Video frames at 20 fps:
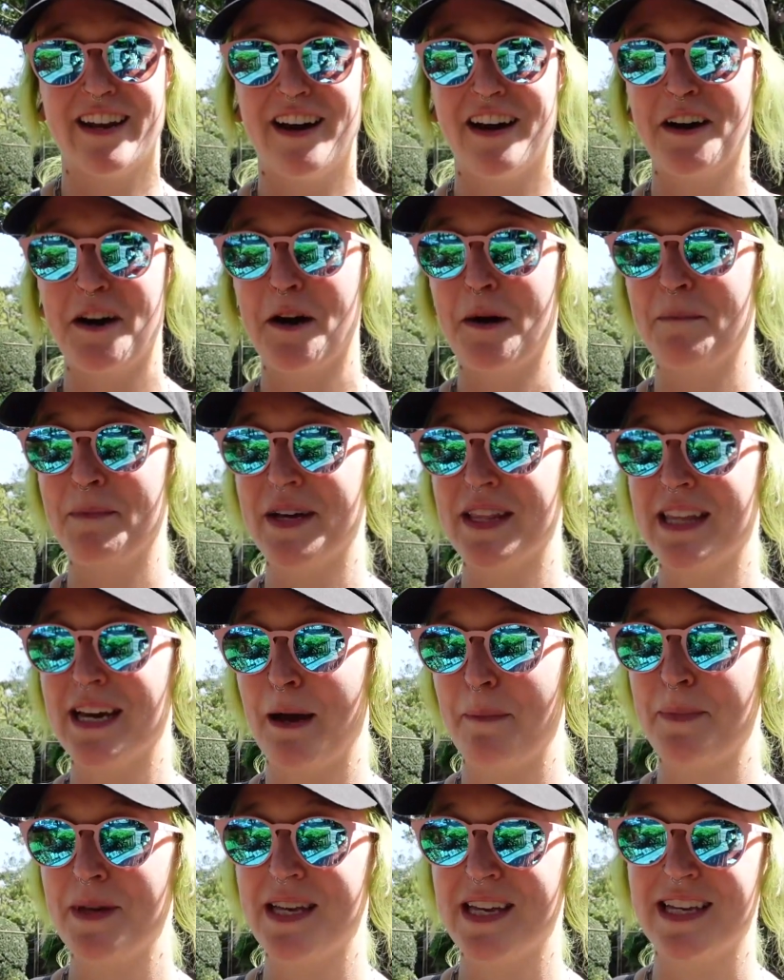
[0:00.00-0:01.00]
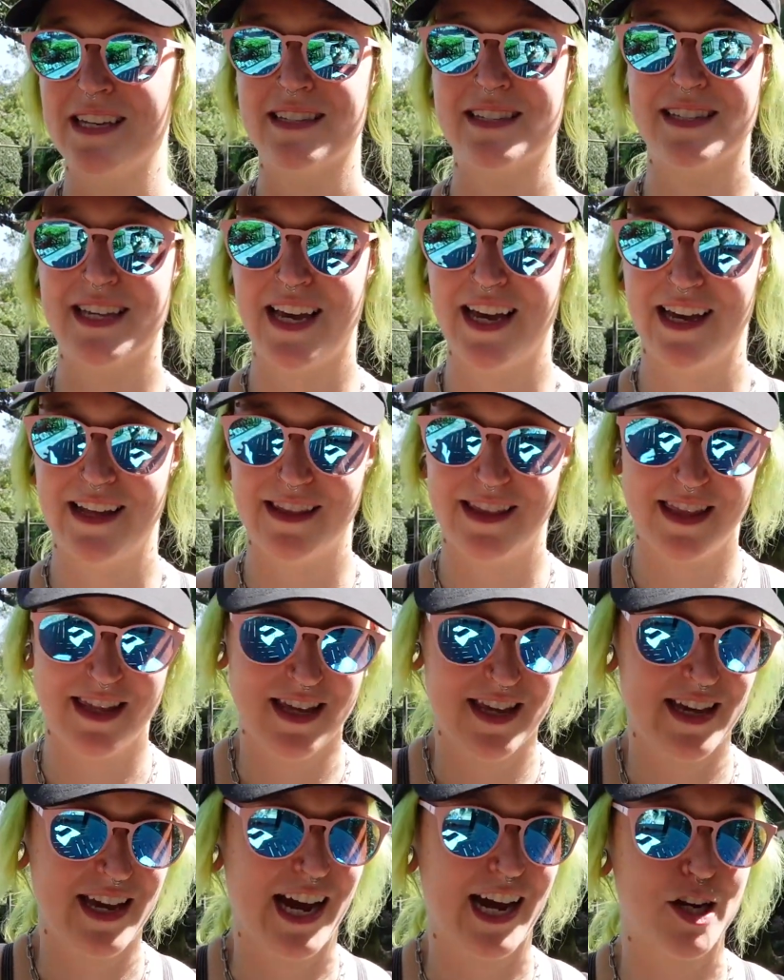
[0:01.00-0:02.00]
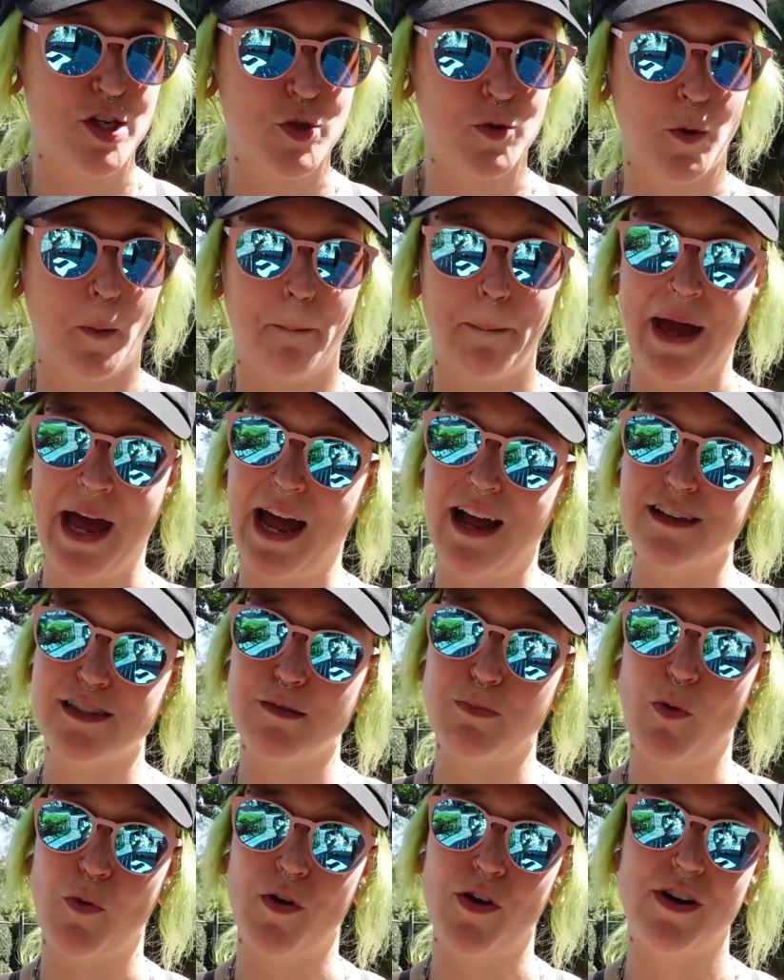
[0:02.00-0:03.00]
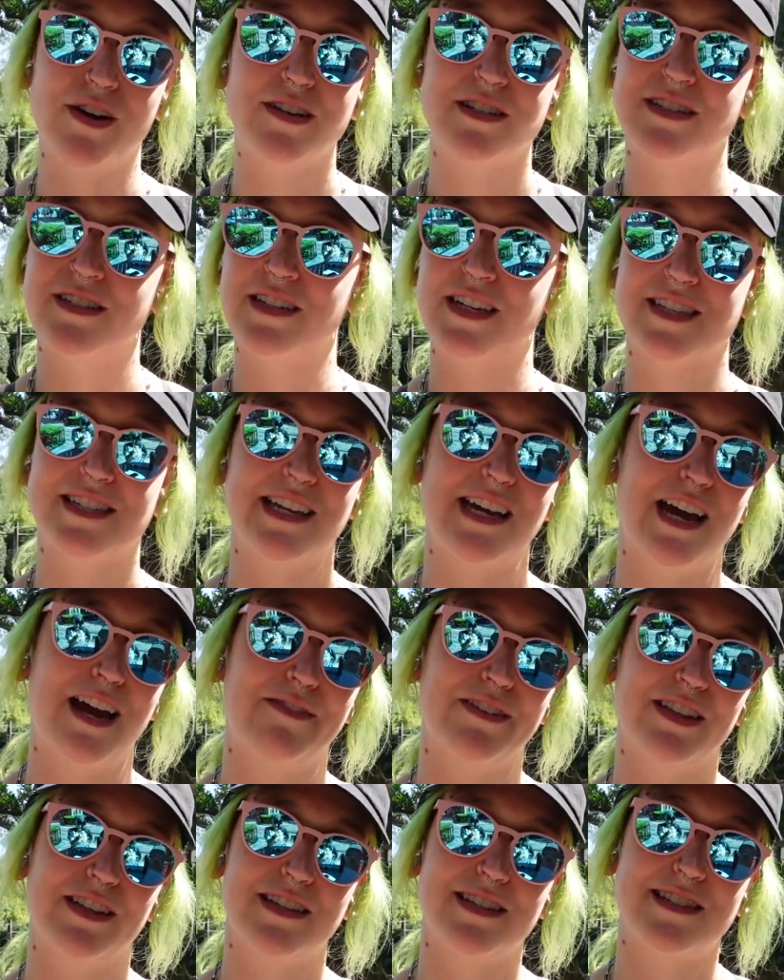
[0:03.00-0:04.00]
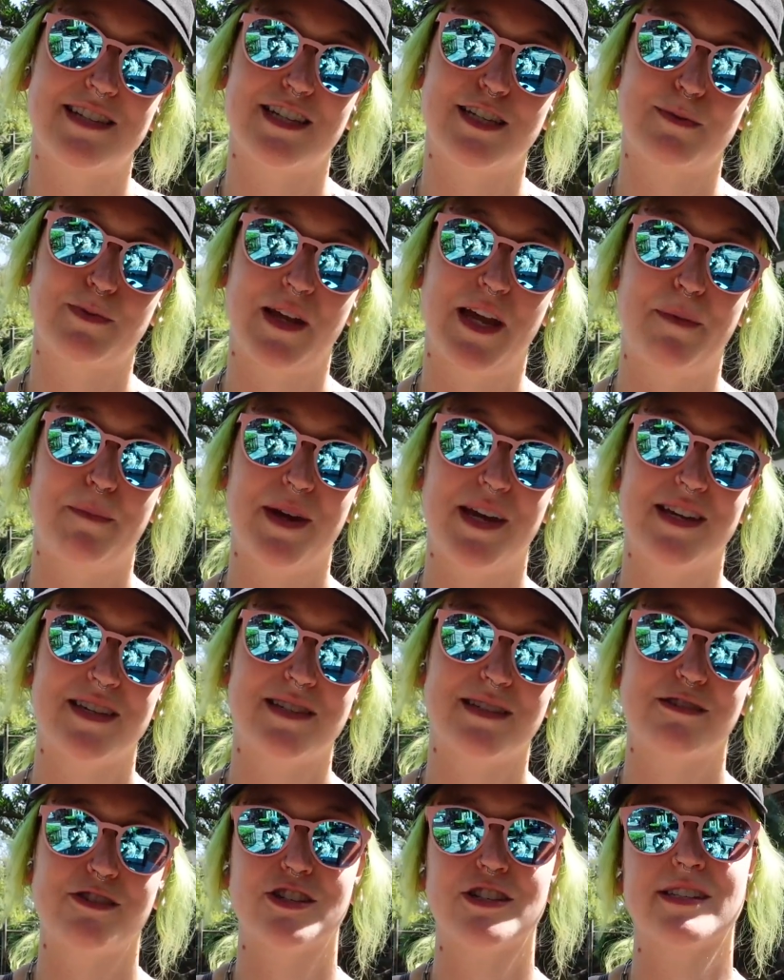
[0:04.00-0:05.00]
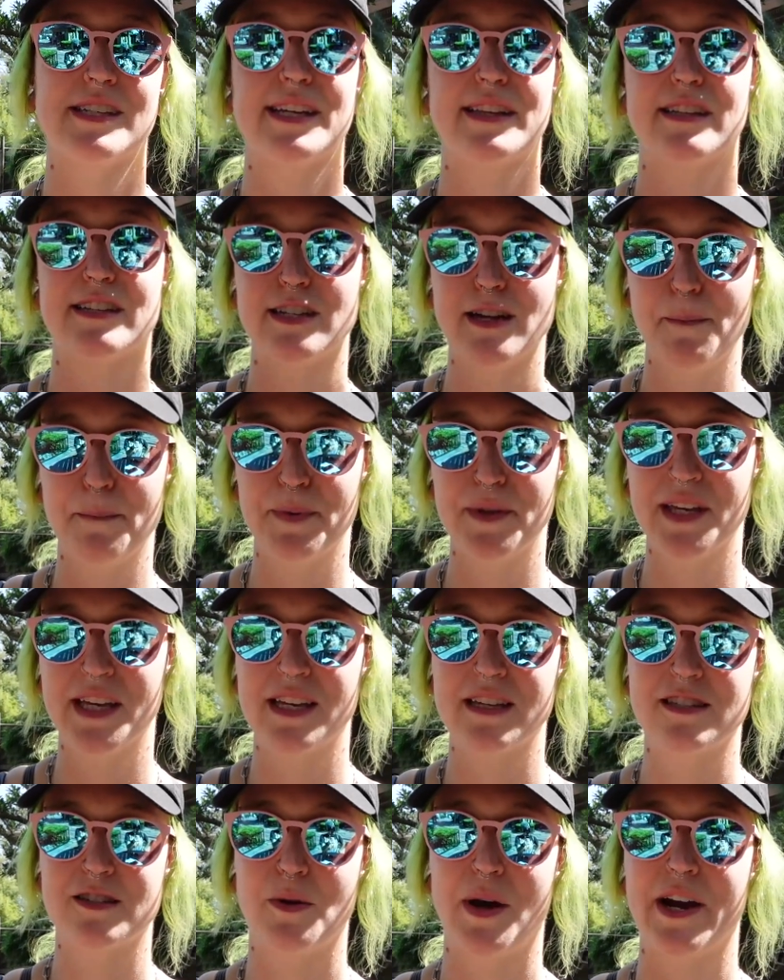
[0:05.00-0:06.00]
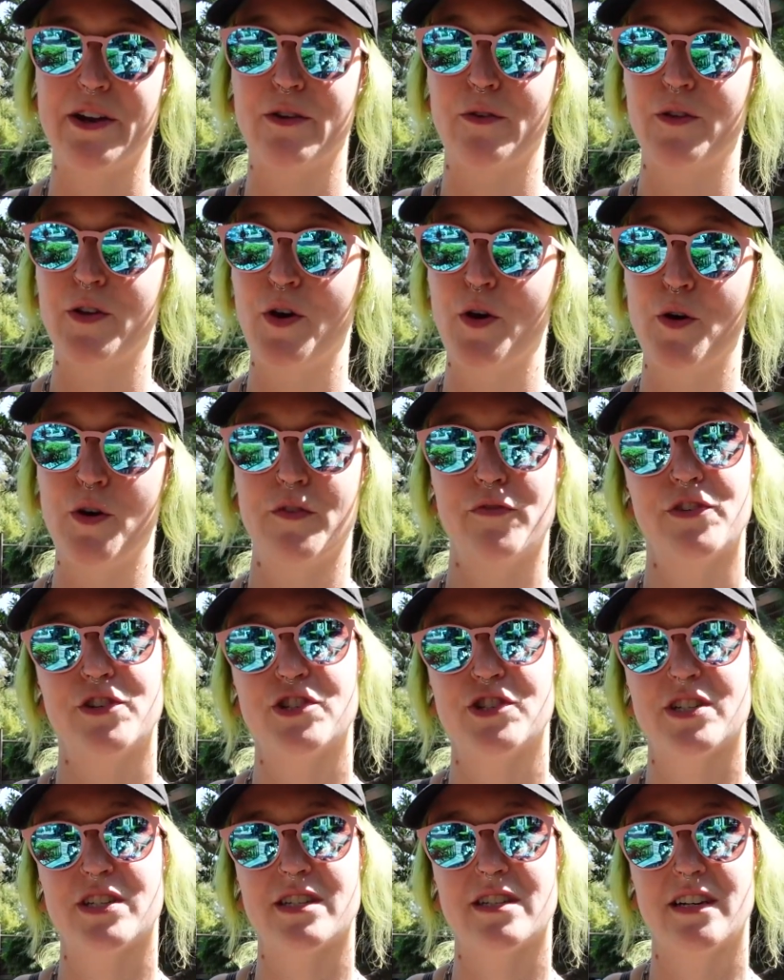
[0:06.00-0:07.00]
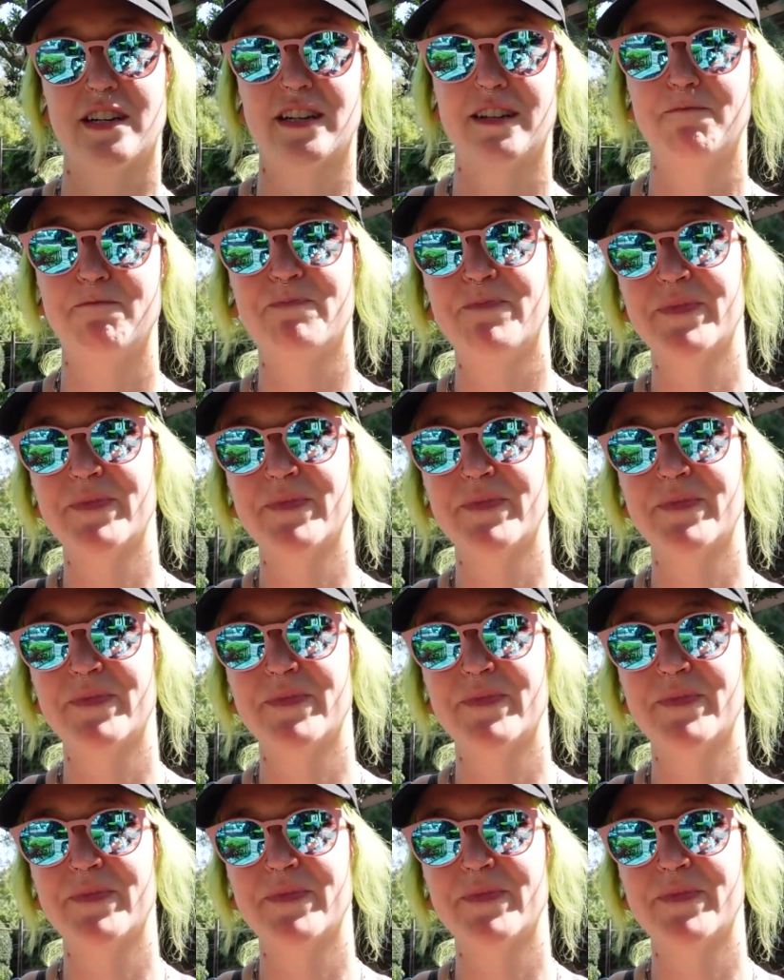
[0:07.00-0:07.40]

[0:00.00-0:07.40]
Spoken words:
That being said, the actual passport doesn't have it listed as plant-based, just like the dumplings, so I don't know if it's just a